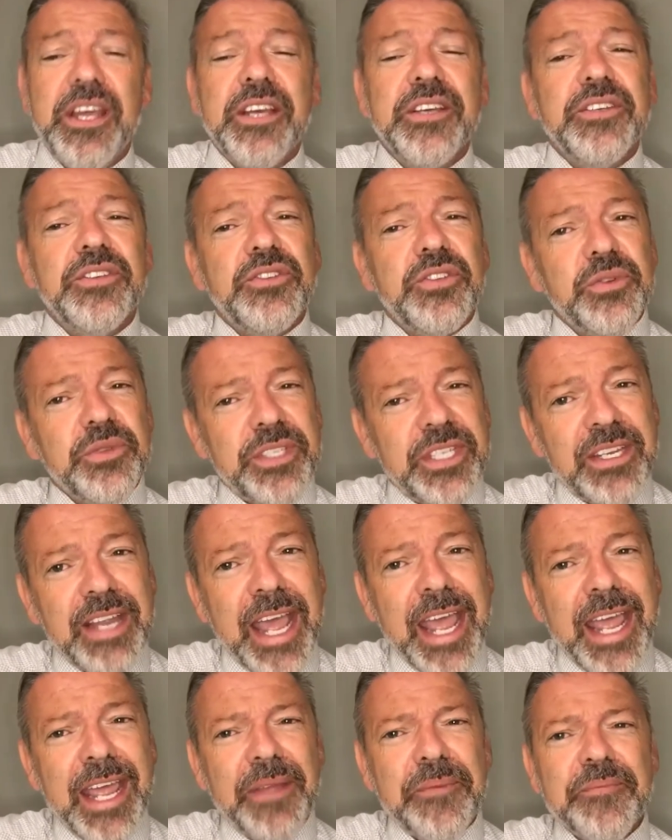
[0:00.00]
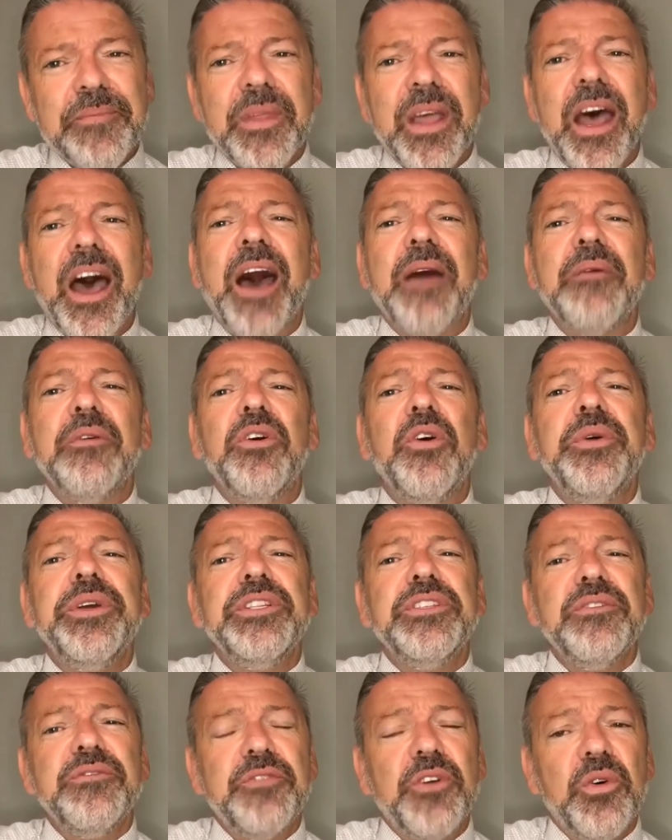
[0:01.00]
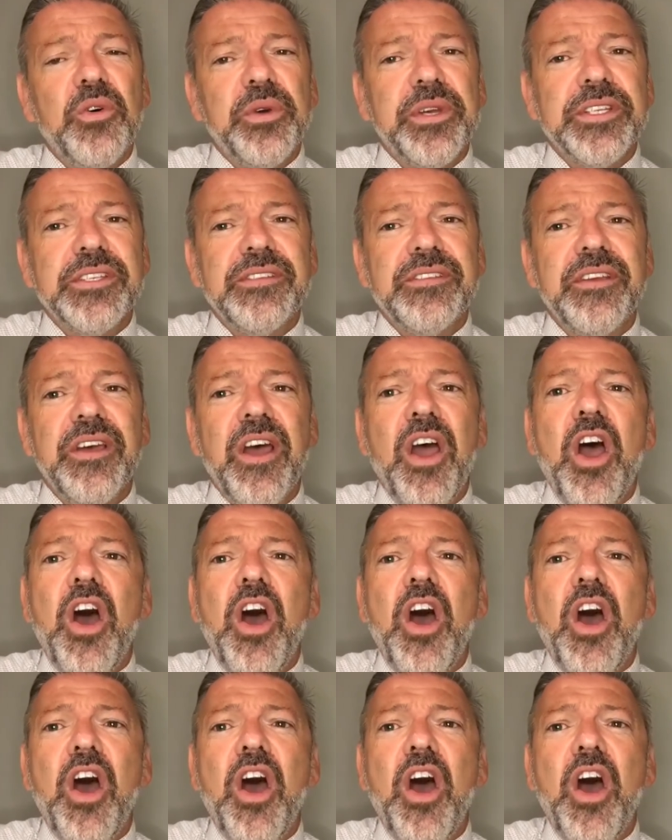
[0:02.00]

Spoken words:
So today I'm going to focus